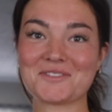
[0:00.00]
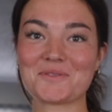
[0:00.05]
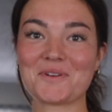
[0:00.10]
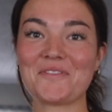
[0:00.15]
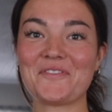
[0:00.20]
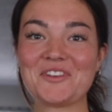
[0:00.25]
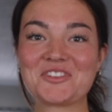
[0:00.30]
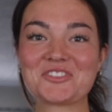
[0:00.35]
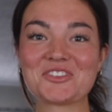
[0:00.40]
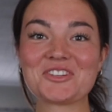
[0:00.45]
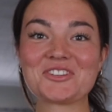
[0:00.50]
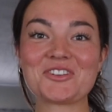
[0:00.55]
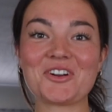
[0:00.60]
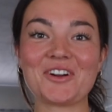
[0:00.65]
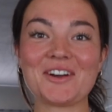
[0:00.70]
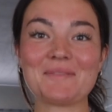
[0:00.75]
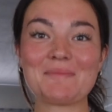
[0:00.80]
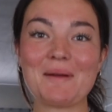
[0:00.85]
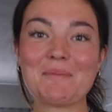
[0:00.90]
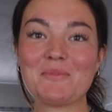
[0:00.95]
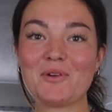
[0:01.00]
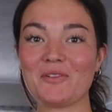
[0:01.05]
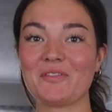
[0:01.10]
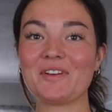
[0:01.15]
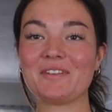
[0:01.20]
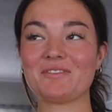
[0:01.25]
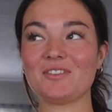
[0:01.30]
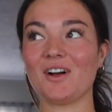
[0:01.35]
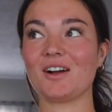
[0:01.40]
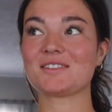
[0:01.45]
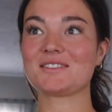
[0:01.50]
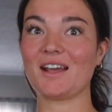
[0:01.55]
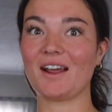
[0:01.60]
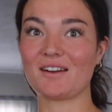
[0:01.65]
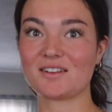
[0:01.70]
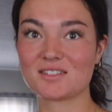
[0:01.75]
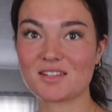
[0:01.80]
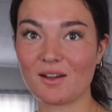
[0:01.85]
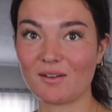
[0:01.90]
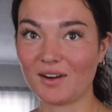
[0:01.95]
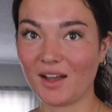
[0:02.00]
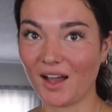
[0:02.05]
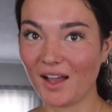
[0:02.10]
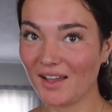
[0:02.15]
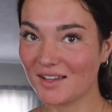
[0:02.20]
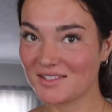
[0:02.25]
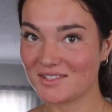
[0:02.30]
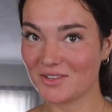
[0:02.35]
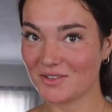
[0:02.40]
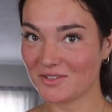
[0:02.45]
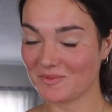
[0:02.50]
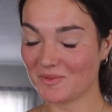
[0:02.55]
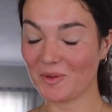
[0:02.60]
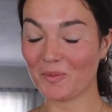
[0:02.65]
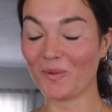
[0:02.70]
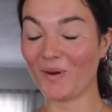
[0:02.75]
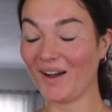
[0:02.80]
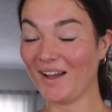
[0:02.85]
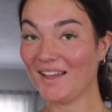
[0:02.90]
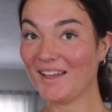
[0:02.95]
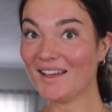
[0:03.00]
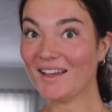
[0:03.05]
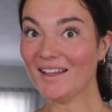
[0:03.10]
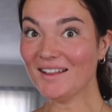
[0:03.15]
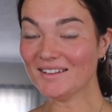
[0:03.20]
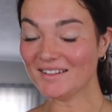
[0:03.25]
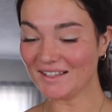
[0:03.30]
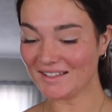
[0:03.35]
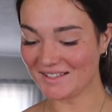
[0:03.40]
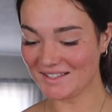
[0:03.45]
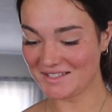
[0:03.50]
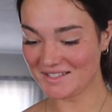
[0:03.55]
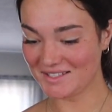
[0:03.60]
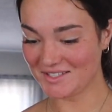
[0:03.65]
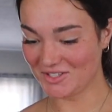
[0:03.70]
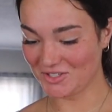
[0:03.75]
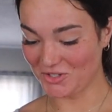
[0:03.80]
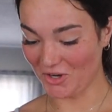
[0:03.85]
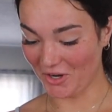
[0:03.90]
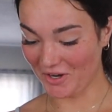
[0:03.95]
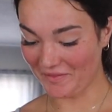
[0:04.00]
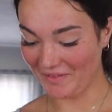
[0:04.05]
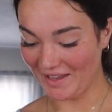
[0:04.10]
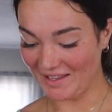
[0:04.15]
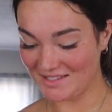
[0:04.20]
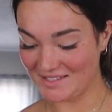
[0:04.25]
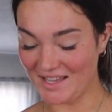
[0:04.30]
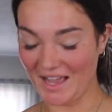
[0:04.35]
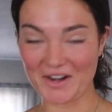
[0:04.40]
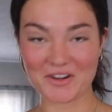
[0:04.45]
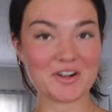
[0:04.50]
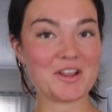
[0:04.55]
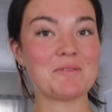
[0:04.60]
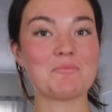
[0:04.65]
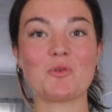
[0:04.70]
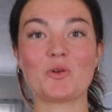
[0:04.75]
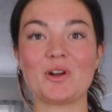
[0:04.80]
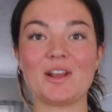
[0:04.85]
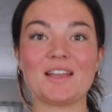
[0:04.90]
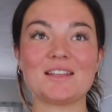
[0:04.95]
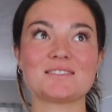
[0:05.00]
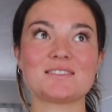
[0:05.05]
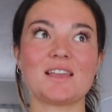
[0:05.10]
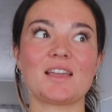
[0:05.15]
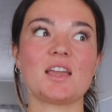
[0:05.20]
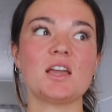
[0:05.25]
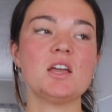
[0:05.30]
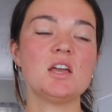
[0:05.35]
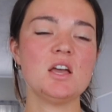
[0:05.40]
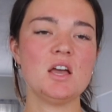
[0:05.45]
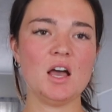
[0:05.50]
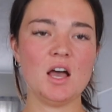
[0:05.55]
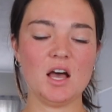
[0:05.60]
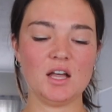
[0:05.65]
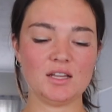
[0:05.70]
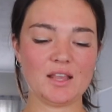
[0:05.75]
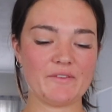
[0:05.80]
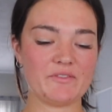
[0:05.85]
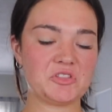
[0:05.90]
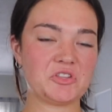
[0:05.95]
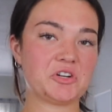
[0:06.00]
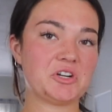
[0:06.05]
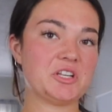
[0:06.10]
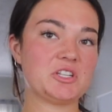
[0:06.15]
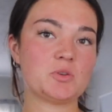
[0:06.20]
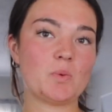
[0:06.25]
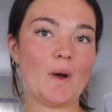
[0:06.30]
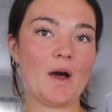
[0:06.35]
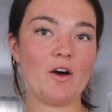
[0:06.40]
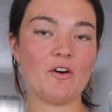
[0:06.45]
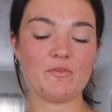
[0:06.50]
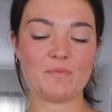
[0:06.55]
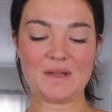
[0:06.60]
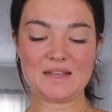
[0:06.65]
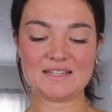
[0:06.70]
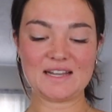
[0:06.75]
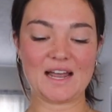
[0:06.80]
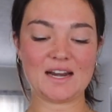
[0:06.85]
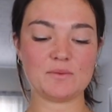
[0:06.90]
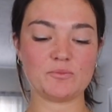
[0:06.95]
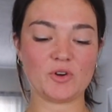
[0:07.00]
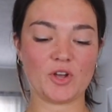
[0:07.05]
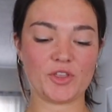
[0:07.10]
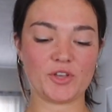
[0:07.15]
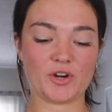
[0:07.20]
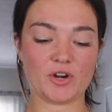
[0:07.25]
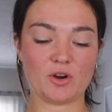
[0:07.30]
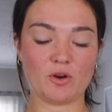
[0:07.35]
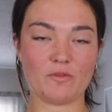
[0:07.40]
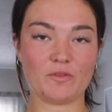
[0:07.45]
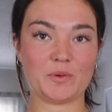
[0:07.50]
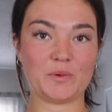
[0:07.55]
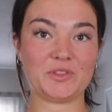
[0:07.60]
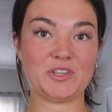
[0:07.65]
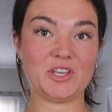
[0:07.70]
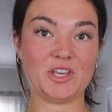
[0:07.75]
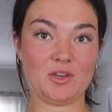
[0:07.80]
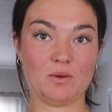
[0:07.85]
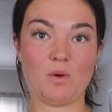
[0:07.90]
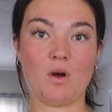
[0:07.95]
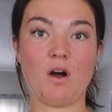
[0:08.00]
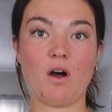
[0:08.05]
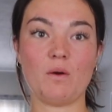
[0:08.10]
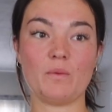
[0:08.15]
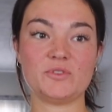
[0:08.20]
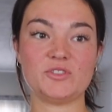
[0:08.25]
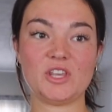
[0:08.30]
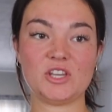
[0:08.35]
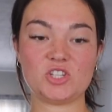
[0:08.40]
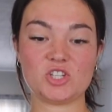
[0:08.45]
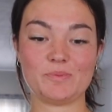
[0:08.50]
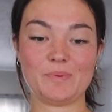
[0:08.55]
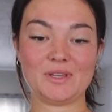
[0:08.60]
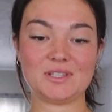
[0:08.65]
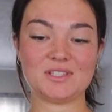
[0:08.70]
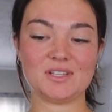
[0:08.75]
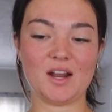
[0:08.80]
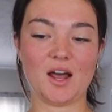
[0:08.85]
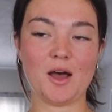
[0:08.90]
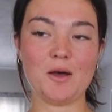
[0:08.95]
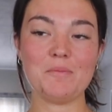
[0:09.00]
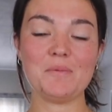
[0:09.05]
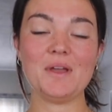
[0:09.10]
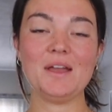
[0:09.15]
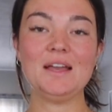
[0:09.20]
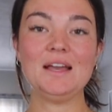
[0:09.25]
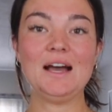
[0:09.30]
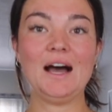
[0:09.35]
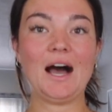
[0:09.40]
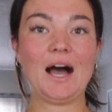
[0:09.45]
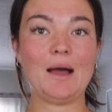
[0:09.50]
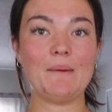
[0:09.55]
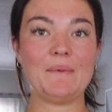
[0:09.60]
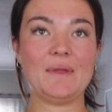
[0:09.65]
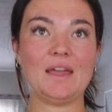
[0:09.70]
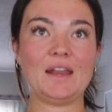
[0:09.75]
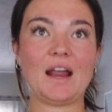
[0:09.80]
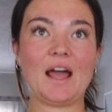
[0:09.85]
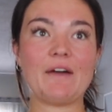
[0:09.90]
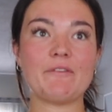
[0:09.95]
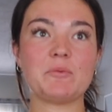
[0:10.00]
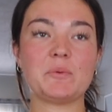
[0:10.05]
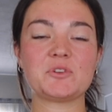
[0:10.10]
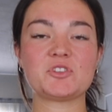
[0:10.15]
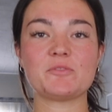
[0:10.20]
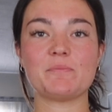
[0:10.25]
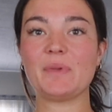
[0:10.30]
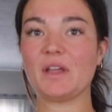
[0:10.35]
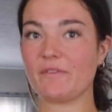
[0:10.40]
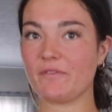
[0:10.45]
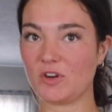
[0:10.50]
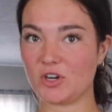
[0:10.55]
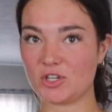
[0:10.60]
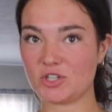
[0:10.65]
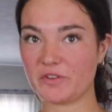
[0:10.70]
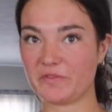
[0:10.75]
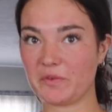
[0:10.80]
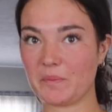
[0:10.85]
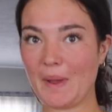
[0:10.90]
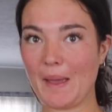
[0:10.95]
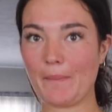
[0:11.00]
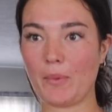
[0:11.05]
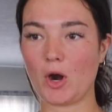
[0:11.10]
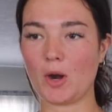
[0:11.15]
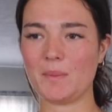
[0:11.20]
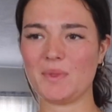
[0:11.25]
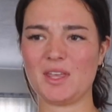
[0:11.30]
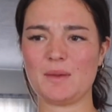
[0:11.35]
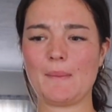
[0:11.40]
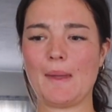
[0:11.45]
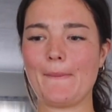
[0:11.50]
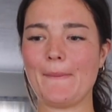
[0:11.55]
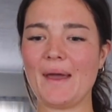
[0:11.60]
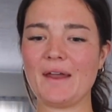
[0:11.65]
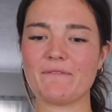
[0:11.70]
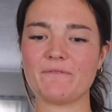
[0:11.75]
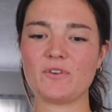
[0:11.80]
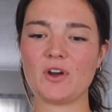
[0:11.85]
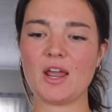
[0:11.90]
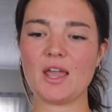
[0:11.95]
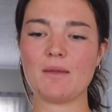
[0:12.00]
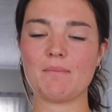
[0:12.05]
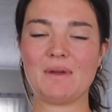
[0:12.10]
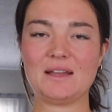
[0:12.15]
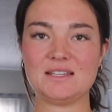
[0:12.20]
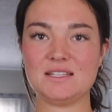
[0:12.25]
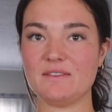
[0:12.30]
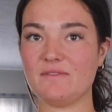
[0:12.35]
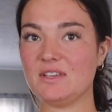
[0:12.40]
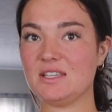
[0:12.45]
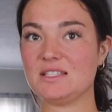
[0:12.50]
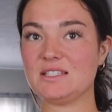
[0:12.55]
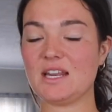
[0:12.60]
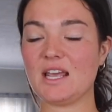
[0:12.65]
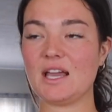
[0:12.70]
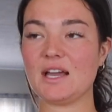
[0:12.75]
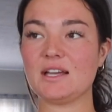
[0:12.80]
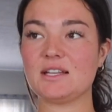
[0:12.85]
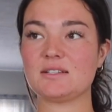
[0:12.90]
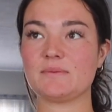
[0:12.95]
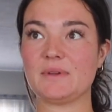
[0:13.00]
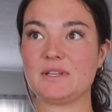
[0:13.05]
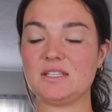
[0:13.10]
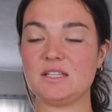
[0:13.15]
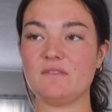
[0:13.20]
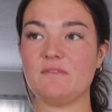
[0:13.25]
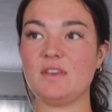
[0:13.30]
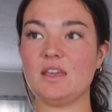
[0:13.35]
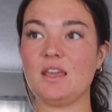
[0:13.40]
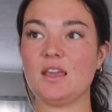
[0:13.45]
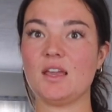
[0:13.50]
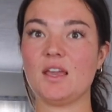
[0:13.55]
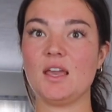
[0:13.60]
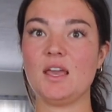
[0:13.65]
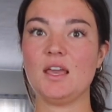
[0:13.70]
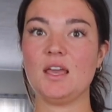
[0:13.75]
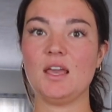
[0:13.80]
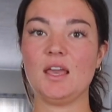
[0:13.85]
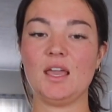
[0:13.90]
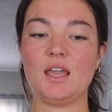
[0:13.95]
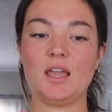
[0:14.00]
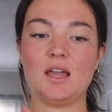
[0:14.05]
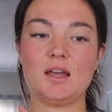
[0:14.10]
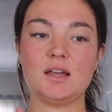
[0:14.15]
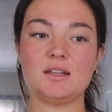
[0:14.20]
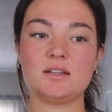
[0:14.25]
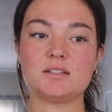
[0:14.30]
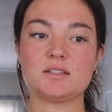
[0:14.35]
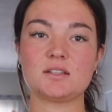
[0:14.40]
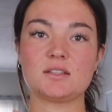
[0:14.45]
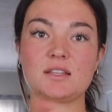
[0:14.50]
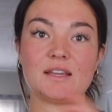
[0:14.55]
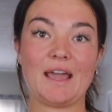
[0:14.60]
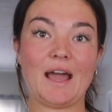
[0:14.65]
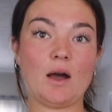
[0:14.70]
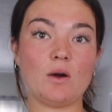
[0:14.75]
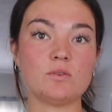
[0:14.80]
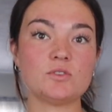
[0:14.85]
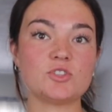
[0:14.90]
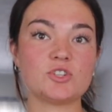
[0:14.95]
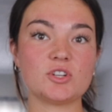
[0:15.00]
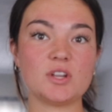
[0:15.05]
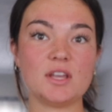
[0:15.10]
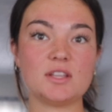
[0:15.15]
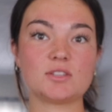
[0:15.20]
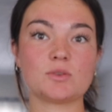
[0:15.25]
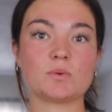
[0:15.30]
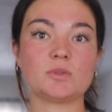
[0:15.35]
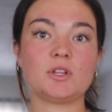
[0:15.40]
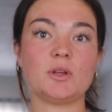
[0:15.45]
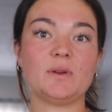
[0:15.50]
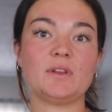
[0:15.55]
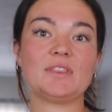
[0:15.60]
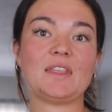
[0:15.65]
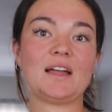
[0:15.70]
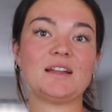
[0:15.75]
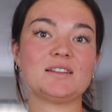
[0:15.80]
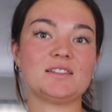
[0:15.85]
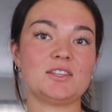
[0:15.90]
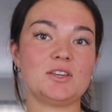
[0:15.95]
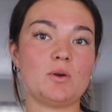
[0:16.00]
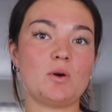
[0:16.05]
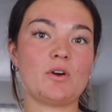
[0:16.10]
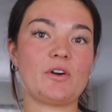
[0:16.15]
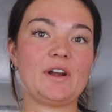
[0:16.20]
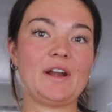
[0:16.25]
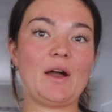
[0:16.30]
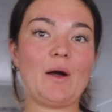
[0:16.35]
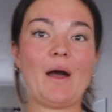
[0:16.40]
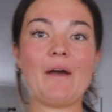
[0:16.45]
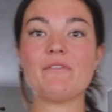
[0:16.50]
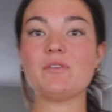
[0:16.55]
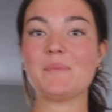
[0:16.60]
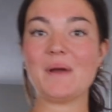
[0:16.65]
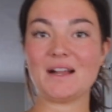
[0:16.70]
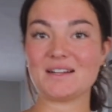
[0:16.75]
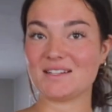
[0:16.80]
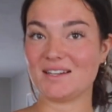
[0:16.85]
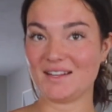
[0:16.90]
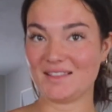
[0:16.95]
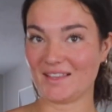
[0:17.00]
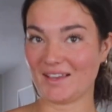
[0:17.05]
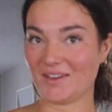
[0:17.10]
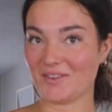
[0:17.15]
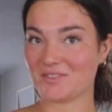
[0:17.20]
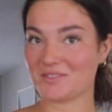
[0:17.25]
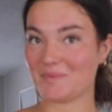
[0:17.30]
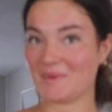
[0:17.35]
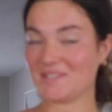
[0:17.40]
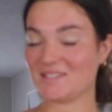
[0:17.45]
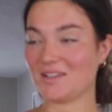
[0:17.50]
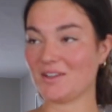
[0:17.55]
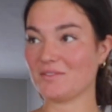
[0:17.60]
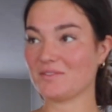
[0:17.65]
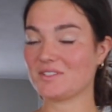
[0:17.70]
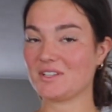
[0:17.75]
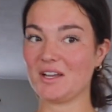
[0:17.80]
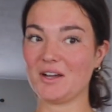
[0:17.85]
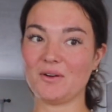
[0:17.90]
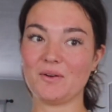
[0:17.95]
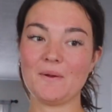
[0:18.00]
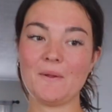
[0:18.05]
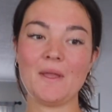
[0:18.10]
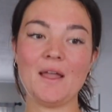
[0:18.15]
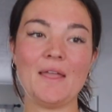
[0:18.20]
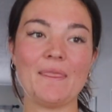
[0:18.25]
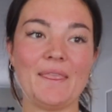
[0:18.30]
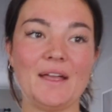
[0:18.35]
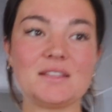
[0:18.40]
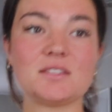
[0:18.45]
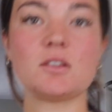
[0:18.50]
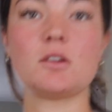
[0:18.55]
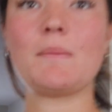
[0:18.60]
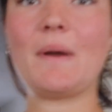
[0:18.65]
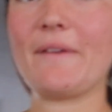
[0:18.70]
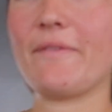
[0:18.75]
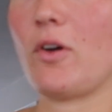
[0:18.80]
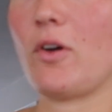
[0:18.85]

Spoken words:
guys, we're officially starting my moving vlog to Arizona. Excuse me, what? Like, this is the start of it. It's Saturday morning. It's like 11:30, 12. My dad and brother are over with the U-Haul, but they just picked it up. And I have a bunch of big furniture for my apartment, like my bed frame, my TV stand, my TV, and the couch. And so we're loading that into the U-Haul right now. I haven't packed anything else myself, so that's a little my